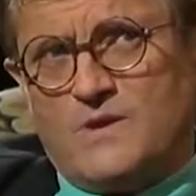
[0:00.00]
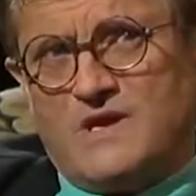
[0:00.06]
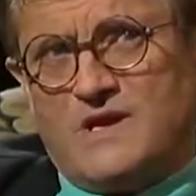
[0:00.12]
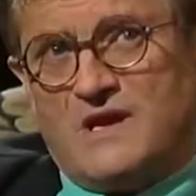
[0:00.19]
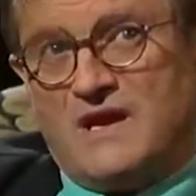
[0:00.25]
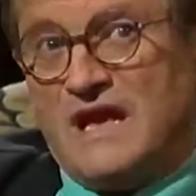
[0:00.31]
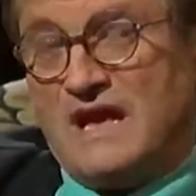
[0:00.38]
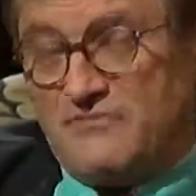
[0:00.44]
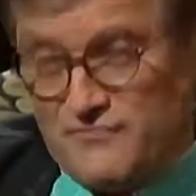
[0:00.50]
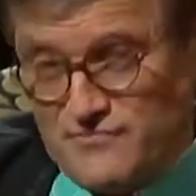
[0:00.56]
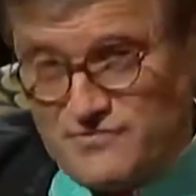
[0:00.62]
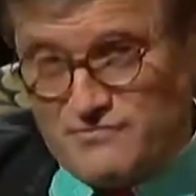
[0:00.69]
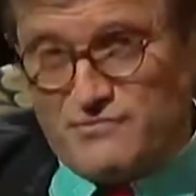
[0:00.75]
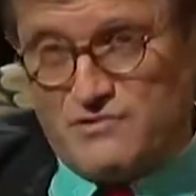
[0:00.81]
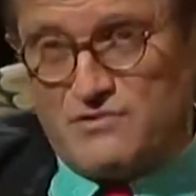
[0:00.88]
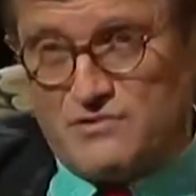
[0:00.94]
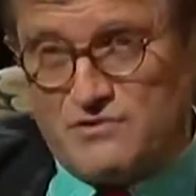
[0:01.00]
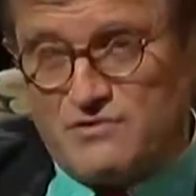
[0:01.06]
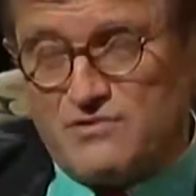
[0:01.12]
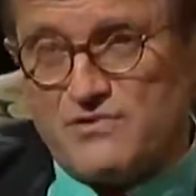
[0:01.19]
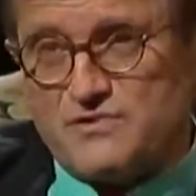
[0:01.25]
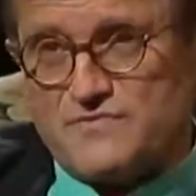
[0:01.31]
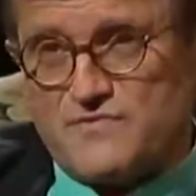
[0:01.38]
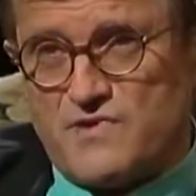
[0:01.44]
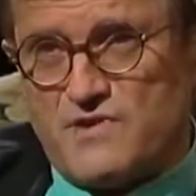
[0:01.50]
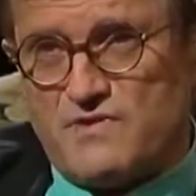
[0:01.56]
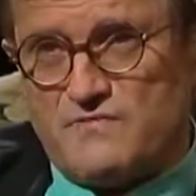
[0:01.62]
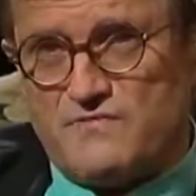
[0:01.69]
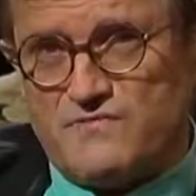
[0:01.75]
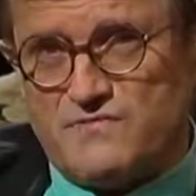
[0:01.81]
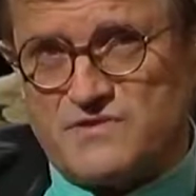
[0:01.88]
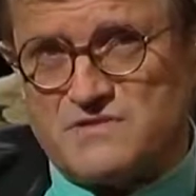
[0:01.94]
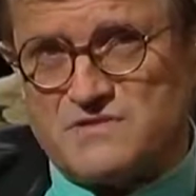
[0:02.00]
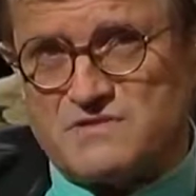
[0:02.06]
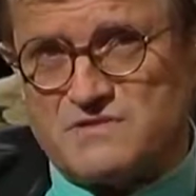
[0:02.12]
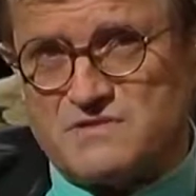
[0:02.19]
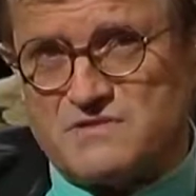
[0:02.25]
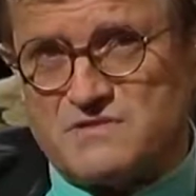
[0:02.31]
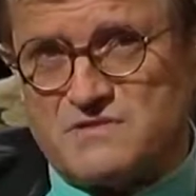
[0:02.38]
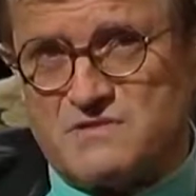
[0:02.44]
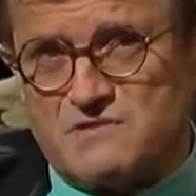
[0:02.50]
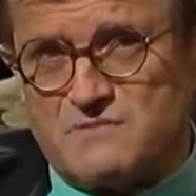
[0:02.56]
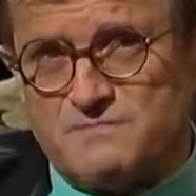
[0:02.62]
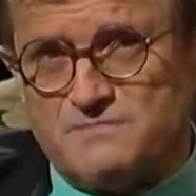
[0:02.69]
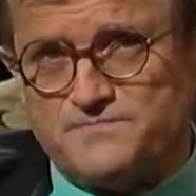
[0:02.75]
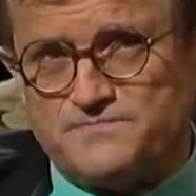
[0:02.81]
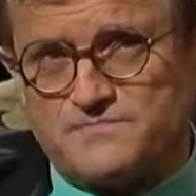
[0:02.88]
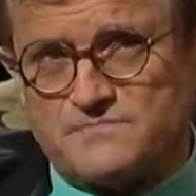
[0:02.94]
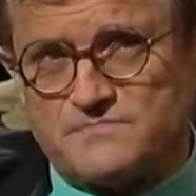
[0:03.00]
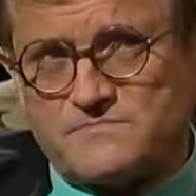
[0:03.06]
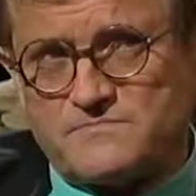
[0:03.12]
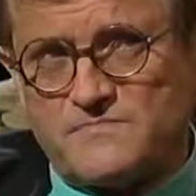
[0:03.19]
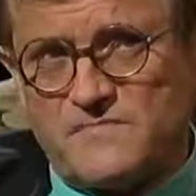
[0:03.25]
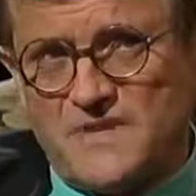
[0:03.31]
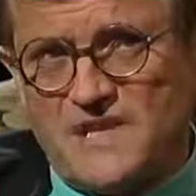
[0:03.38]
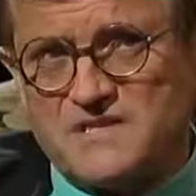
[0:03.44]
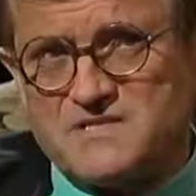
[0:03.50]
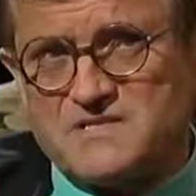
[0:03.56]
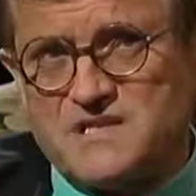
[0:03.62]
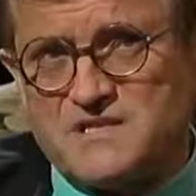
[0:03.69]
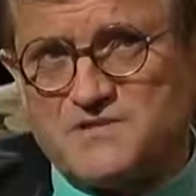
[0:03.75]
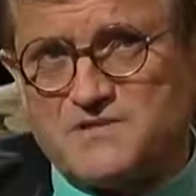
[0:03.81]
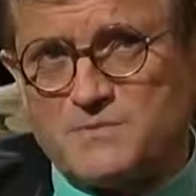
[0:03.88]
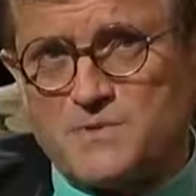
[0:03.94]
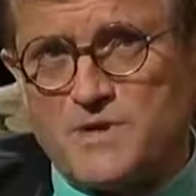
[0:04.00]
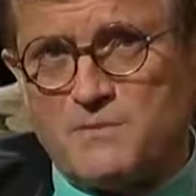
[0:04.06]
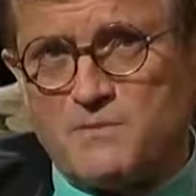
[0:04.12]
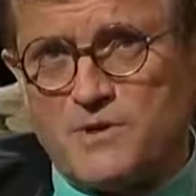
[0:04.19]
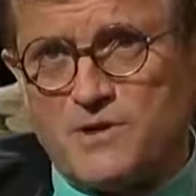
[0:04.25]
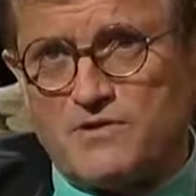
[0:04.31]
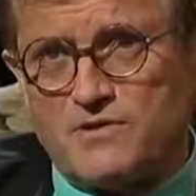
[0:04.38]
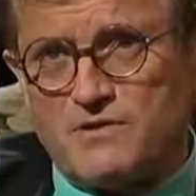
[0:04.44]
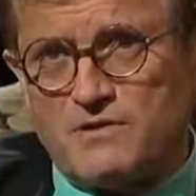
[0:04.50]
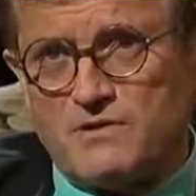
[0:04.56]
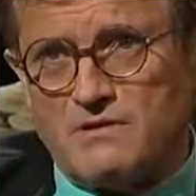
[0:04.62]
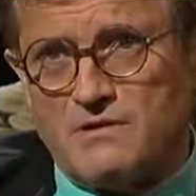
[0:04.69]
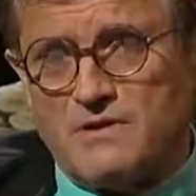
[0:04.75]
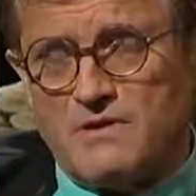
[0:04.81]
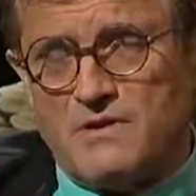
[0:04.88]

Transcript: I left the Royal College of Art, for instance, and I said to my mother,